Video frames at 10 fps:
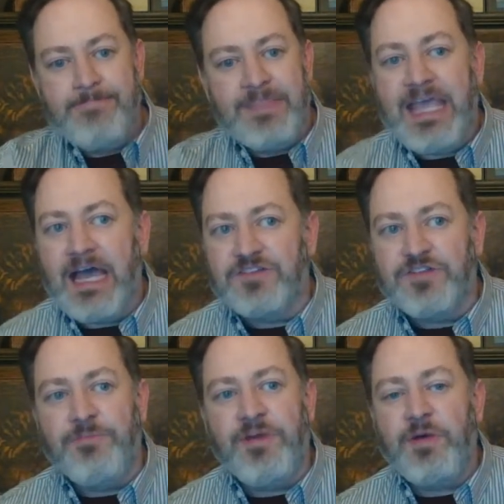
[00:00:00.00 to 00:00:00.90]
Yeah.
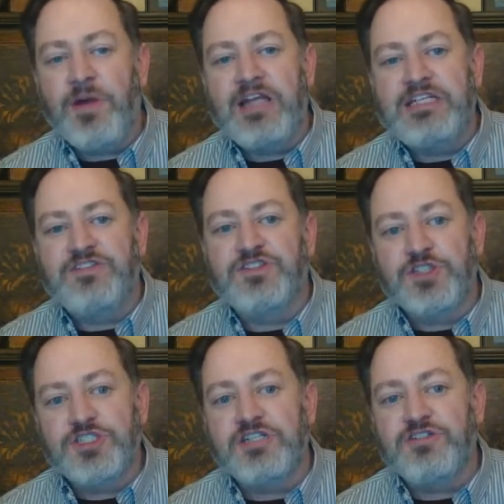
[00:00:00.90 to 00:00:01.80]
So, but then when I did
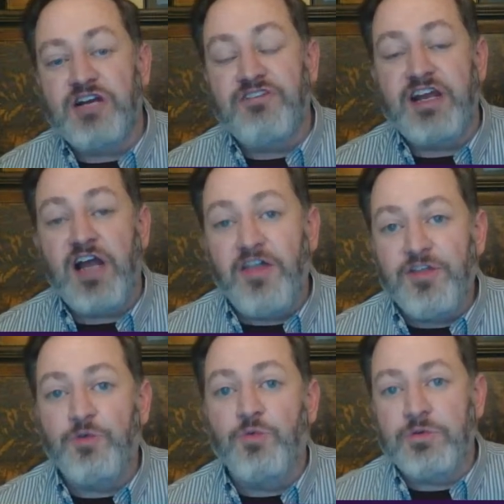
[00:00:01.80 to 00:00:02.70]
searching, trying to find
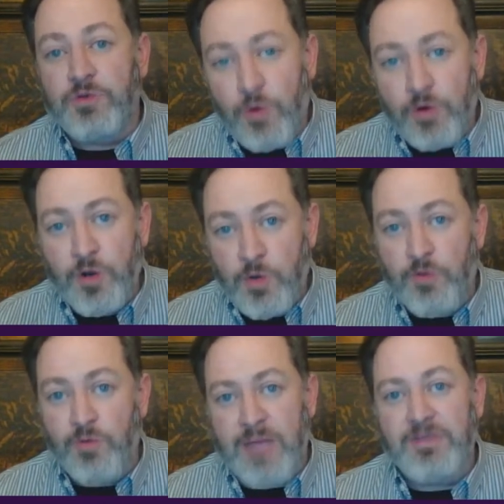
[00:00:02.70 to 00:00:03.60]
other quote
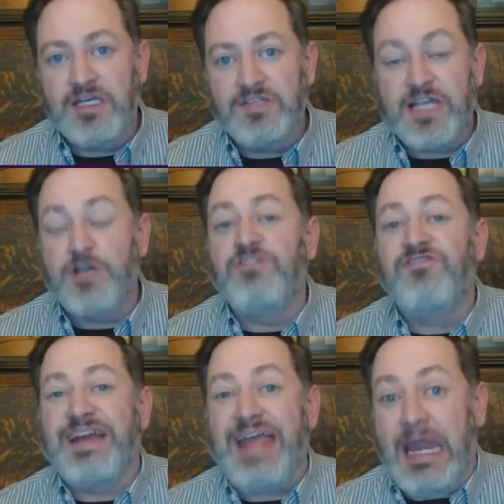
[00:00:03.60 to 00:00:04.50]
unquote ramekins, I
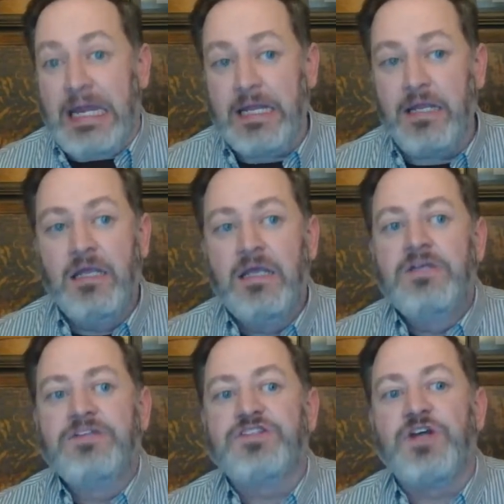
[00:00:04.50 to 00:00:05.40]
couldn't find any.
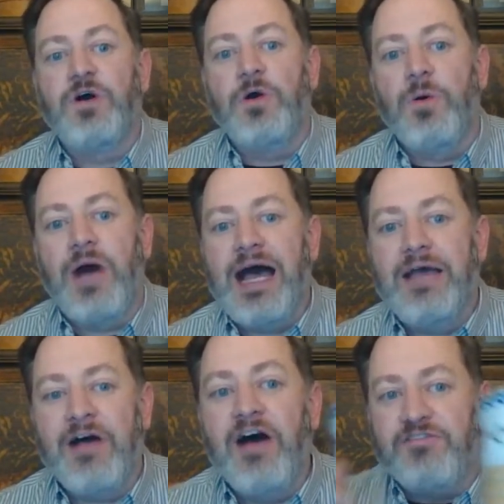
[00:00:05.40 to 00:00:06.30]
So
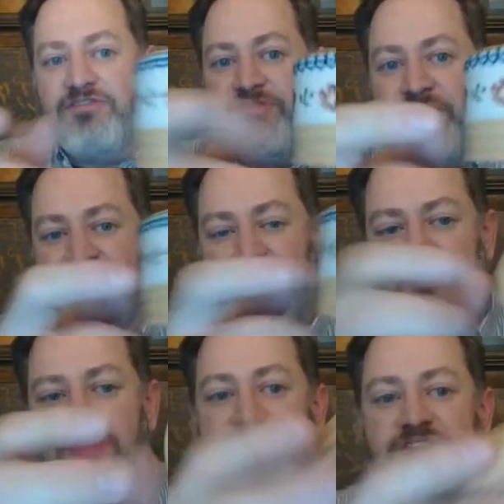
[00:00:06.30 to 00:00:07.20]

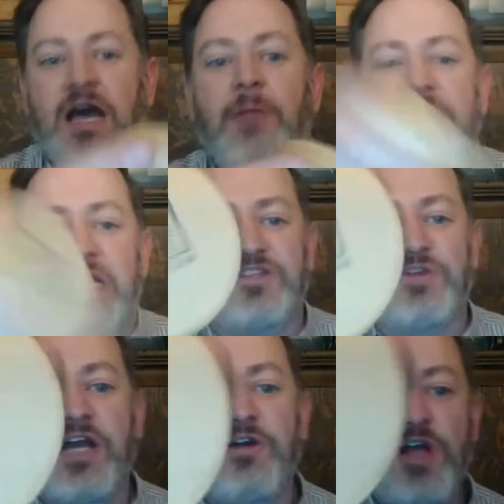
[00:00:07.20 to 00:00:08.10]
from this company.
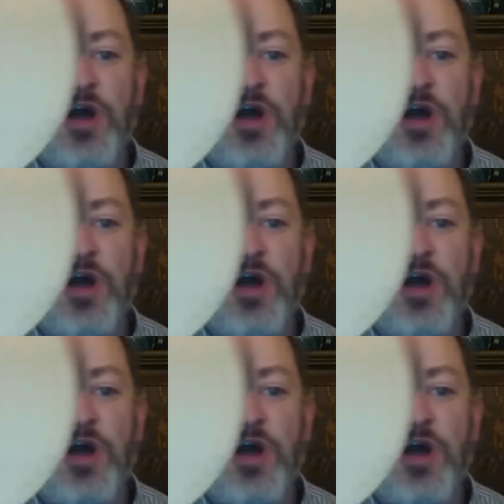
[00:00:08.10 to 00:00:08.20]
So I don't